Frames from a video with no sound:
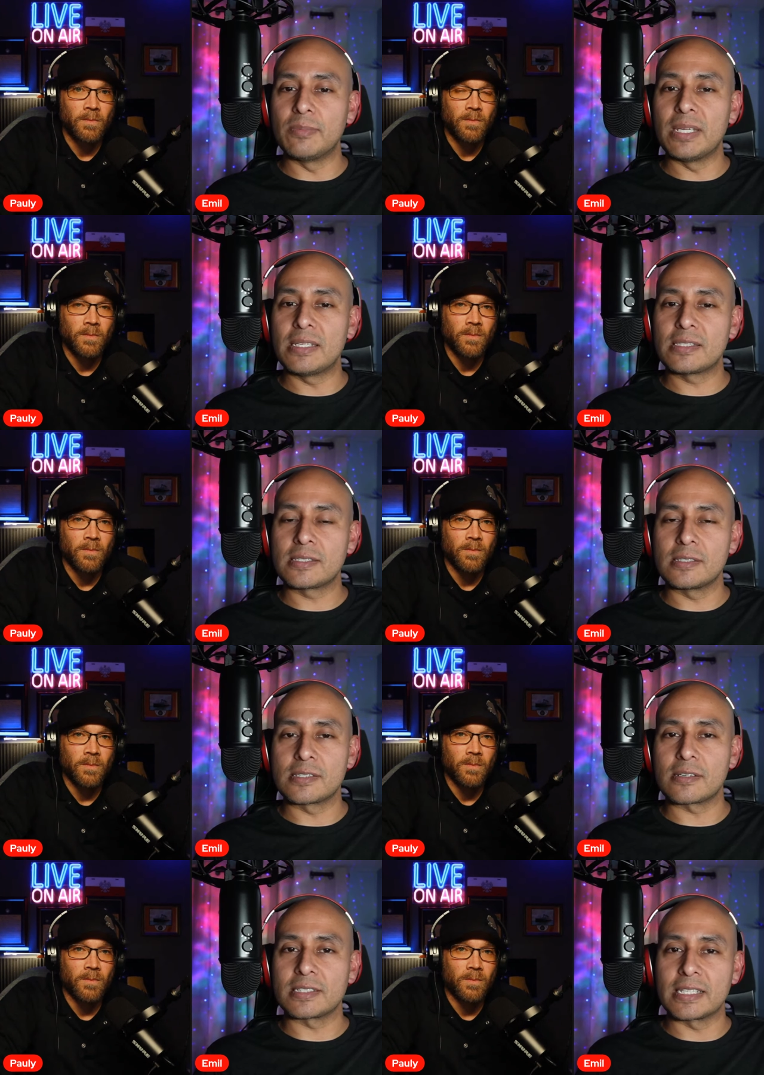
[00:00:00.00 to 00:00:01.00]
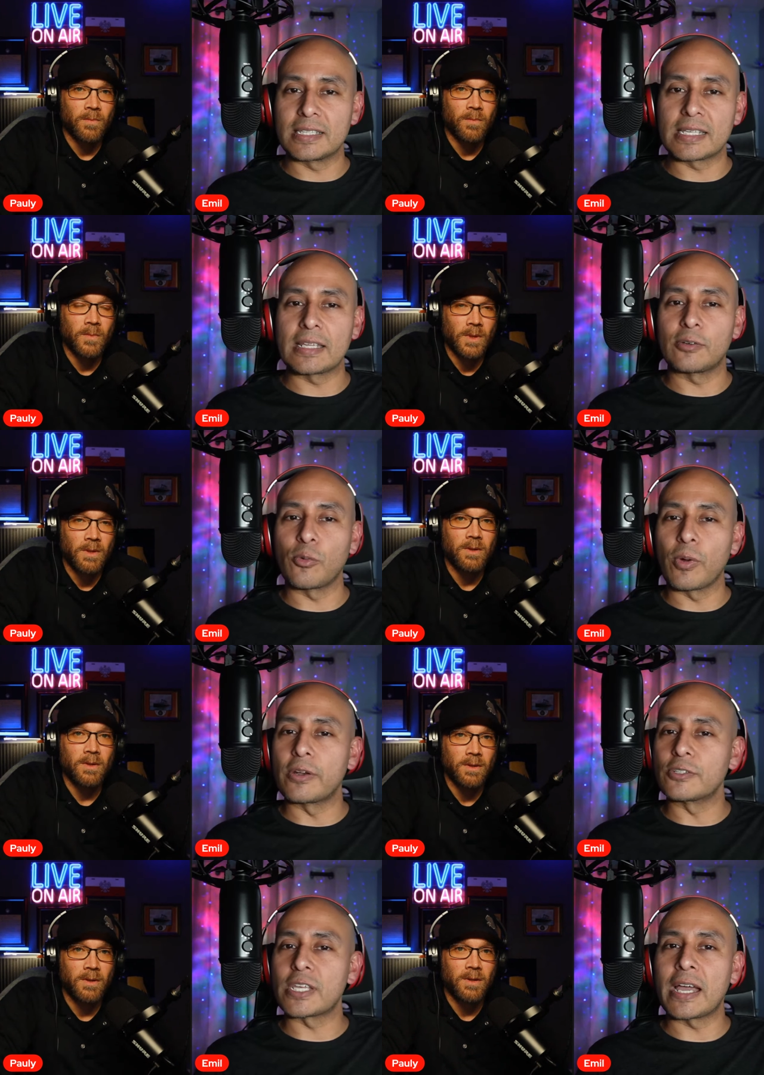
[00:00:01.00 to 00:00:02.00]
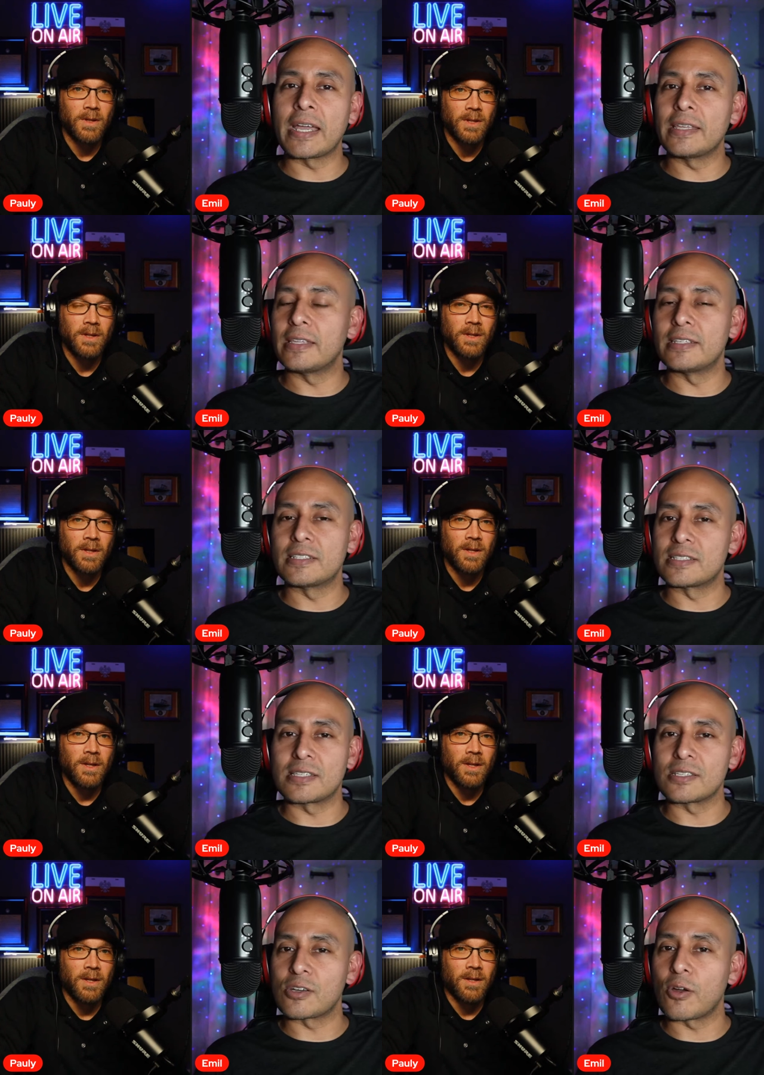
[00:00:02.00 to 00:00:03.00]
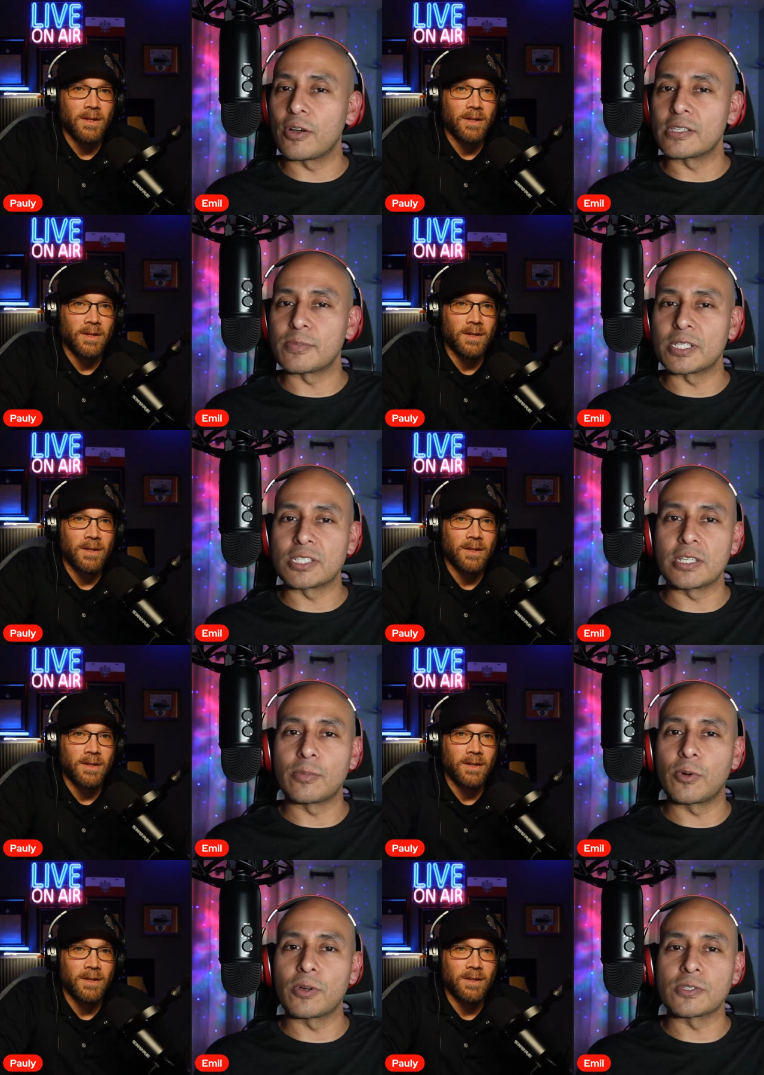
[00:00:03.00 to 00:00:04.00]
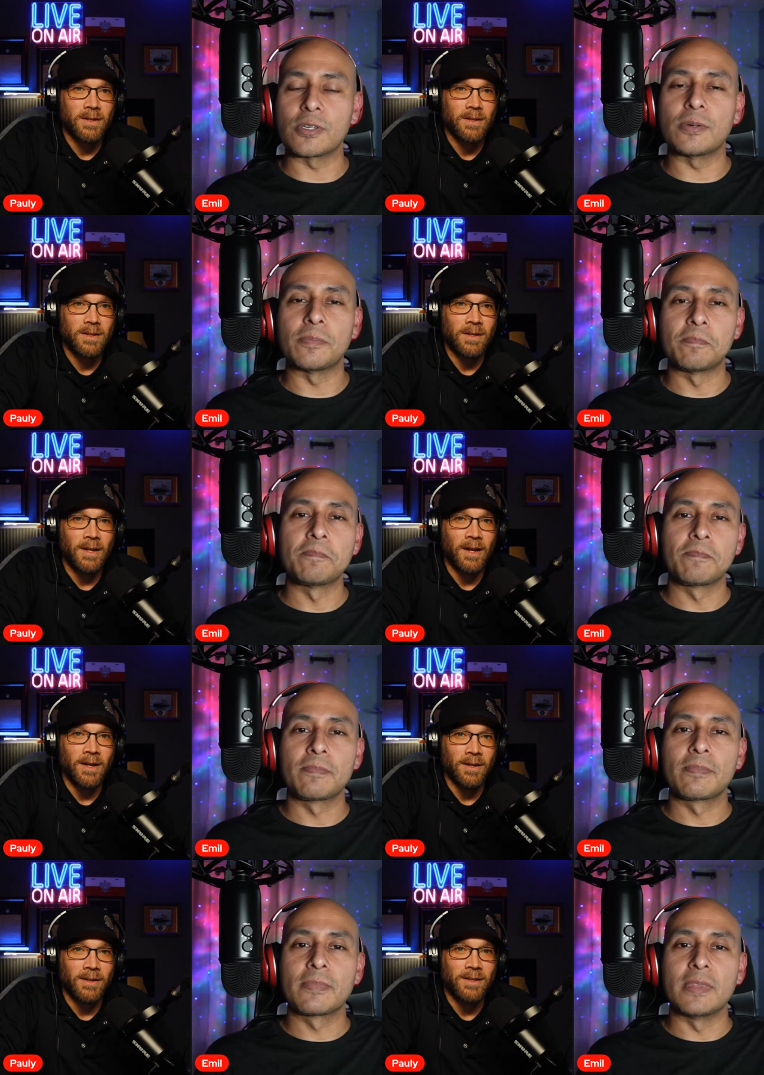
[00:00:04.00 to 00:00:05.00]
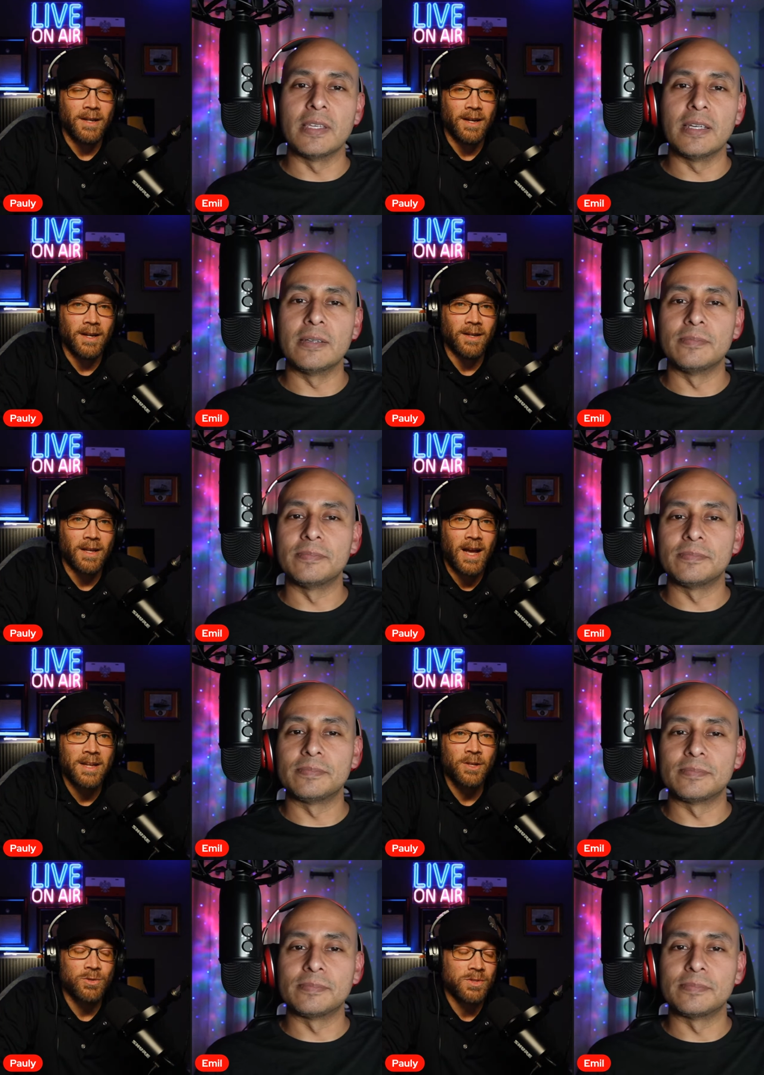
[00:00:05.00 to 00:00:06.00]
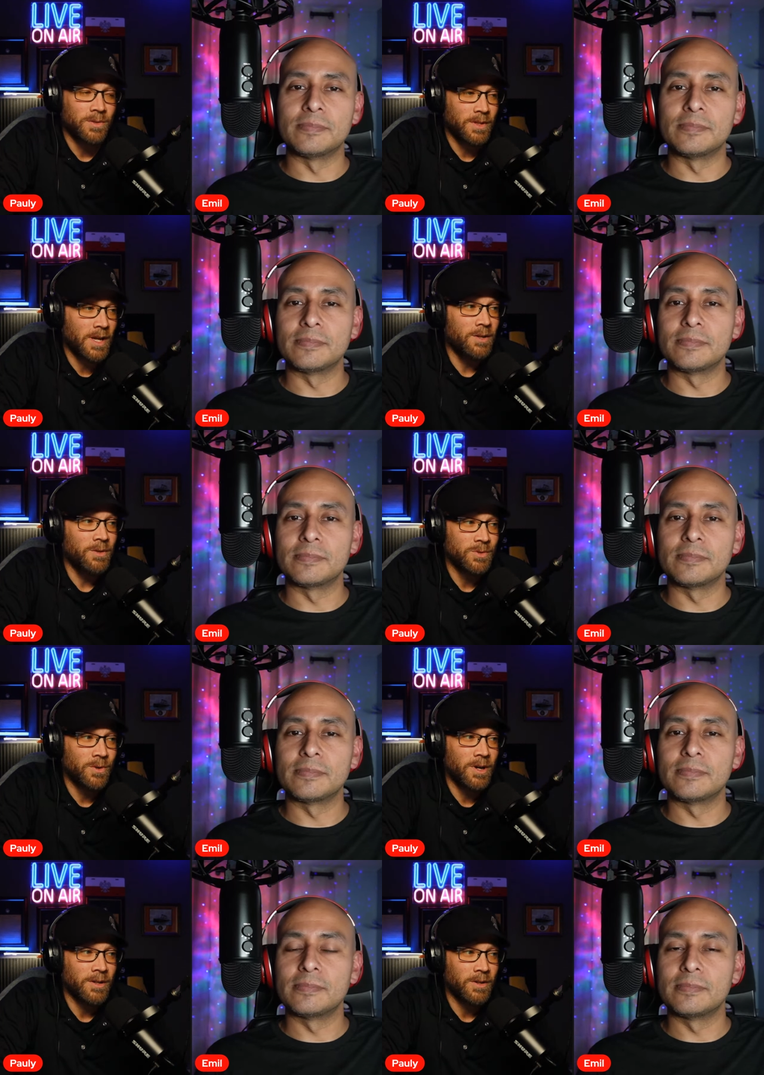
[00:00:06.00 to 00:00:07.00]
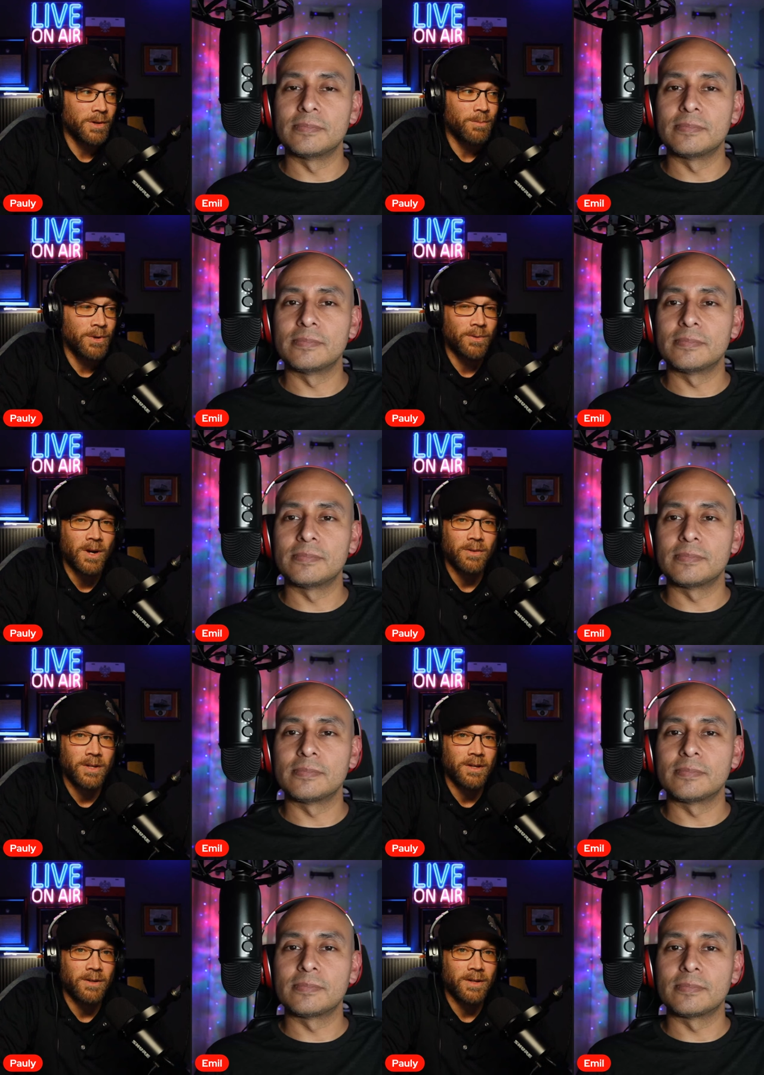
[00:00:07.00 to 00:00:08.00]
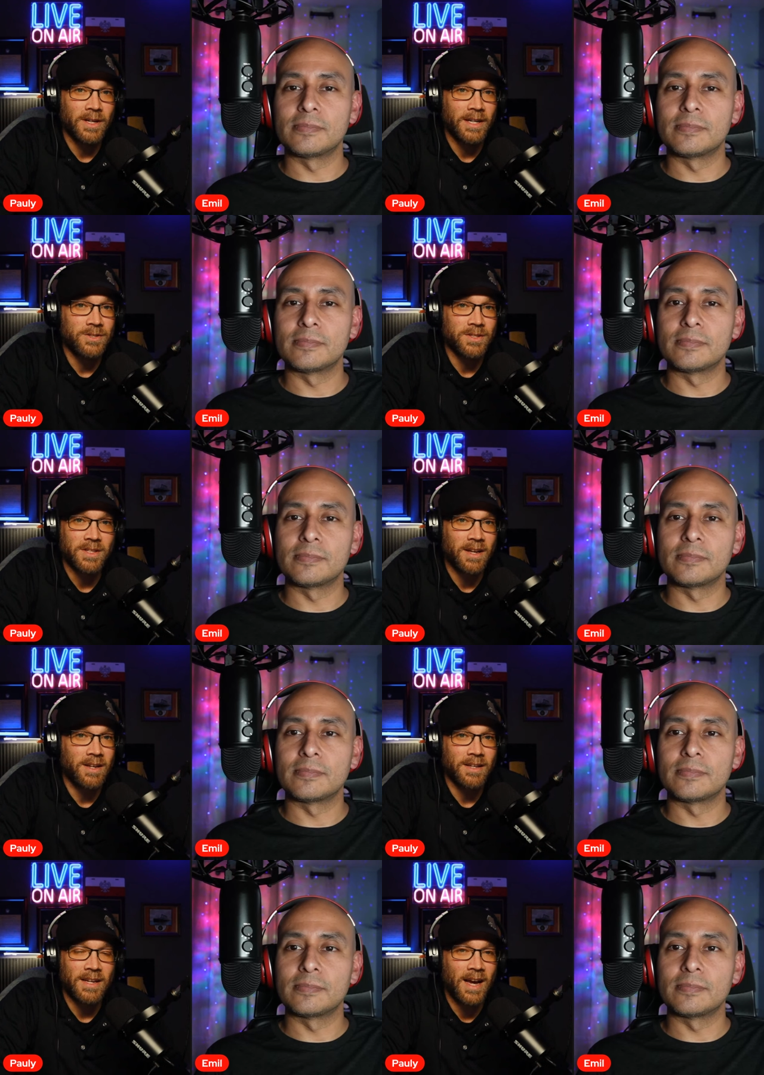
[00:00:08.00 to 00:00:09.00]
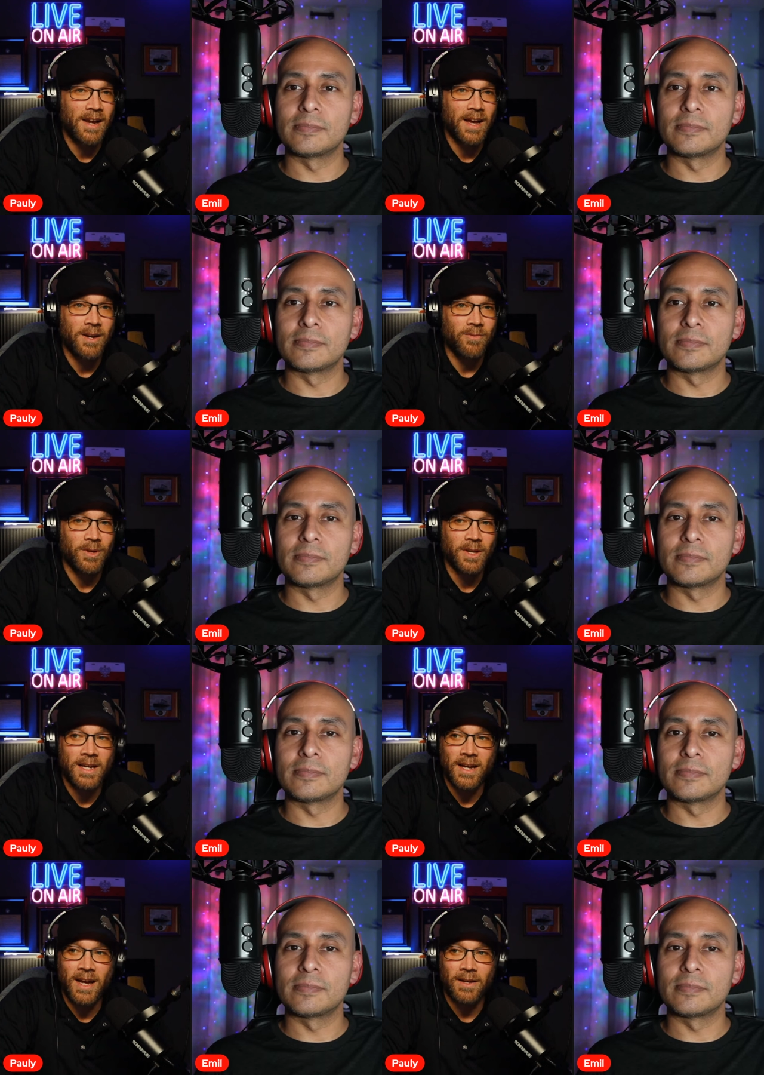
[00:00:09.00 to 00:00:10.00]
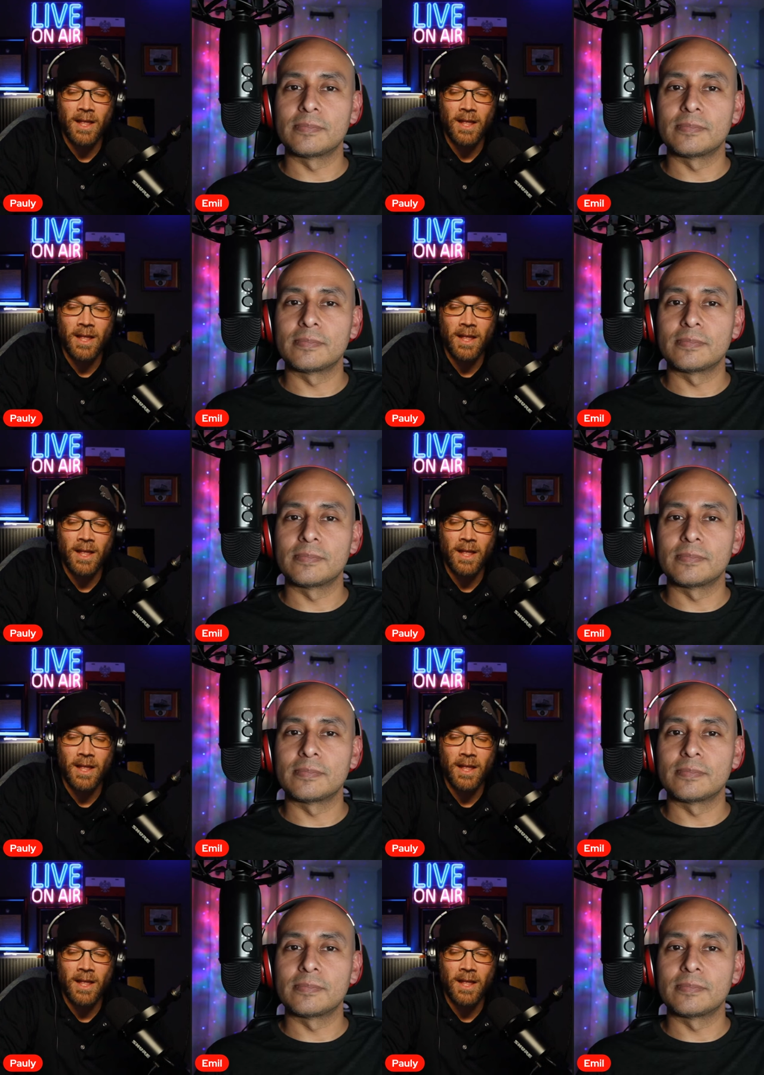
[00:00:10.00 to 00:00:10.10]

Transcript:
Speaker 1: minutes, you start to get that little runner's high, and then it just doesn't hurt as much anymore. So,
Speaker 2: yeah. Yeah. I used to, I used to run quite a bit around here, and I just kind of got out of it. I got,